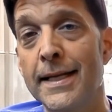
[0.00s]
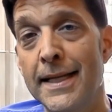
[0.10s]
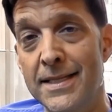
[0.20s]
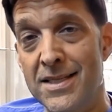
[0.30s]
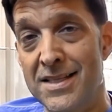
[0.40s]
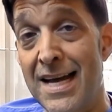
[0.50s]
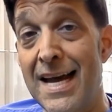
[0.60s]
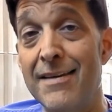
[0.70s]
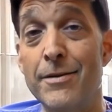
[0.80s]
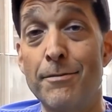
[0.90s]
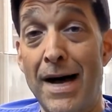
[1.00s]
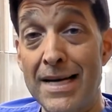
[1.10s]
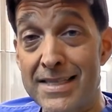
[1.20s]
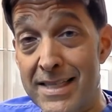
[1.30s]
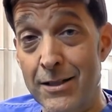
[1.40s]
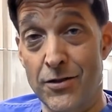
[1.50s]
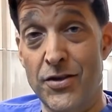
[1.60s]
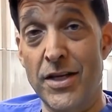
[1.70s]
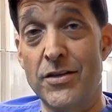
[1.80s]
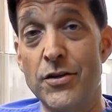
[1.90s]
that since I have in my skill
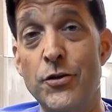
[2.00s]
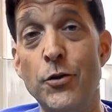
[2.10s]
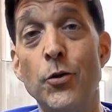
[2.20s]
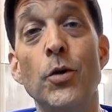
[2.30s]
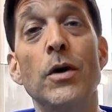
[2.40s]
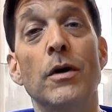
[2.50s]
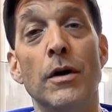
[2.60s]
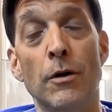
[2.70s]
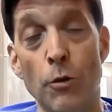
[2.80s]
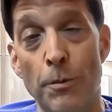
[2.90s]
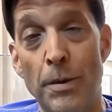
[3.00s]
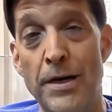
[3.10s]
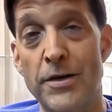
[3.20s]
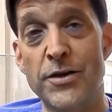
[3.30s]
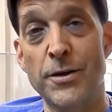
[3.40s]
set to do a robotic